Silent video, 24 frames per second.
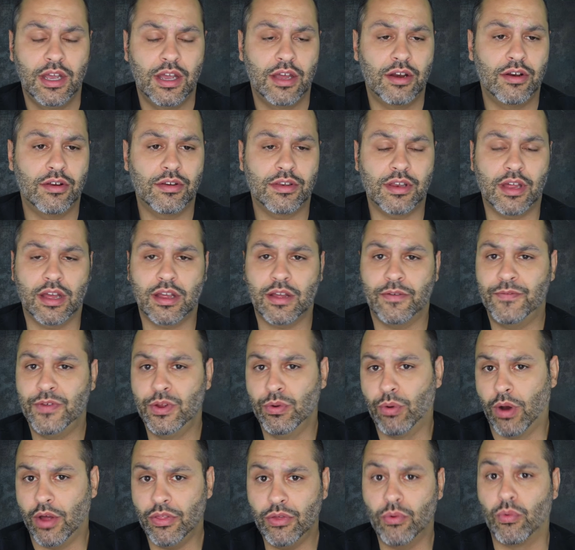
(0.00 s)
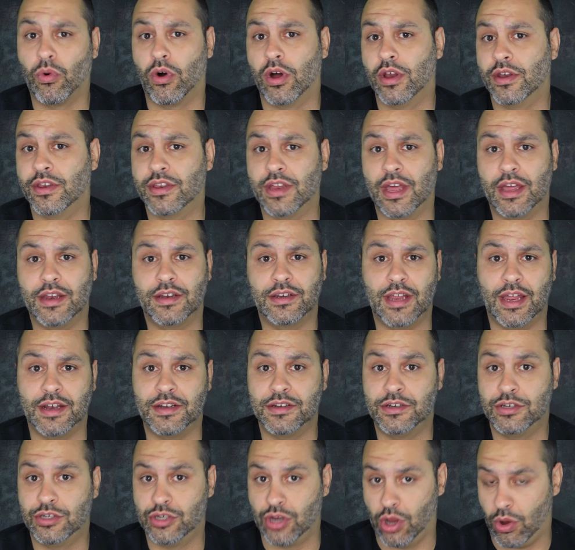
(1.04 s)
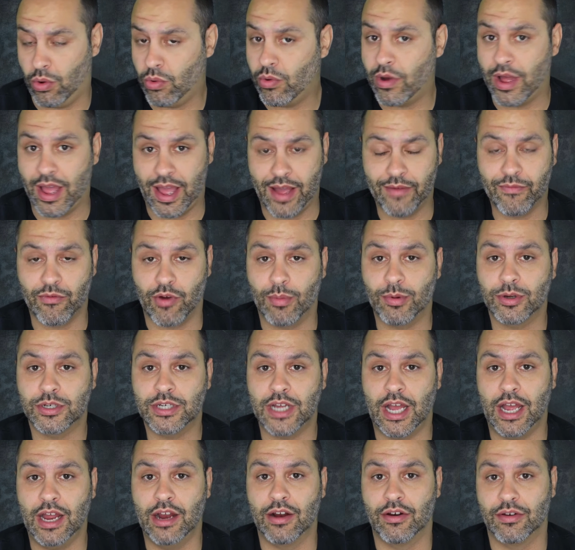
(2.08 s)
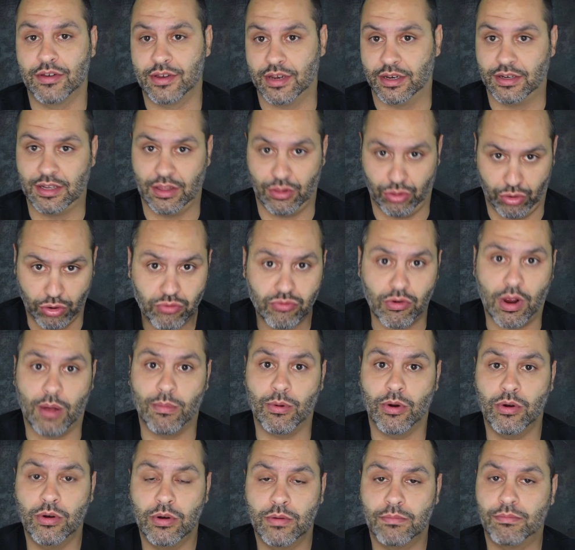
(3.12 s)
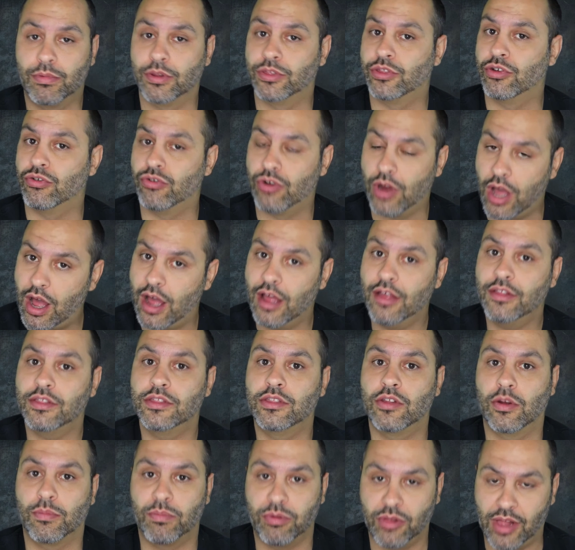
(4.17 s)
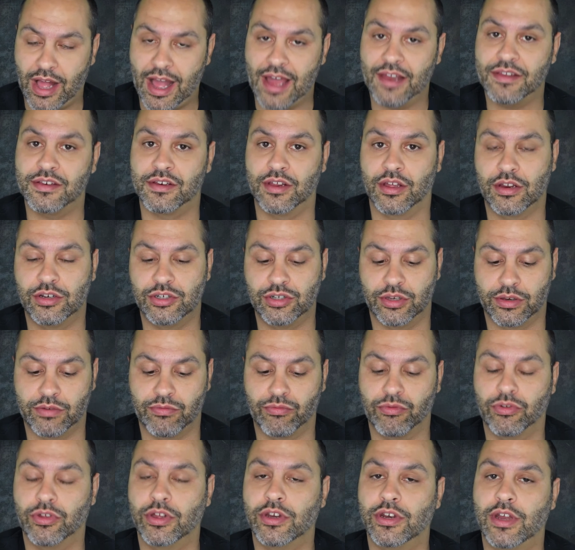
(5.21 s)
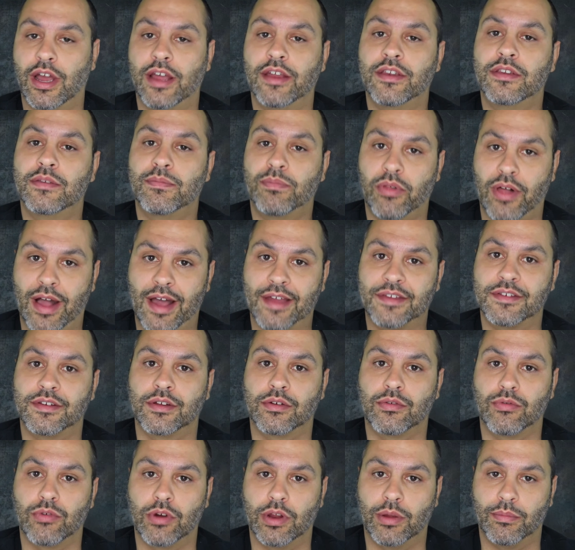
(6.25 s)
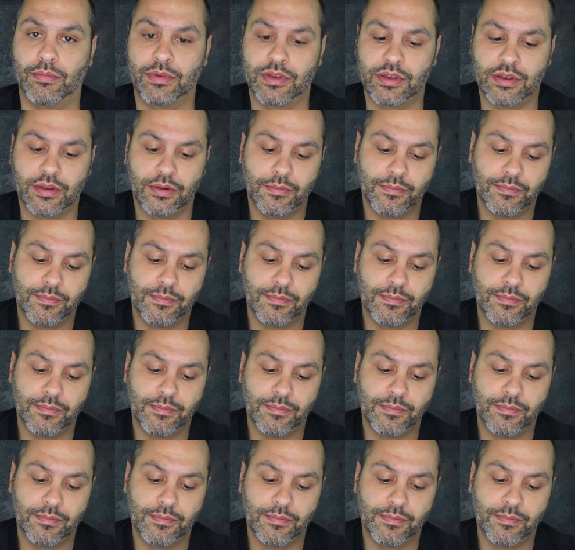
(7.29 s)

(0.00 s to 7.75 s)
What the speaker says: And there's like a few other ones that don't have rubber tires. They look rubber, but they're not. They're plastic, just really nice plastic rims.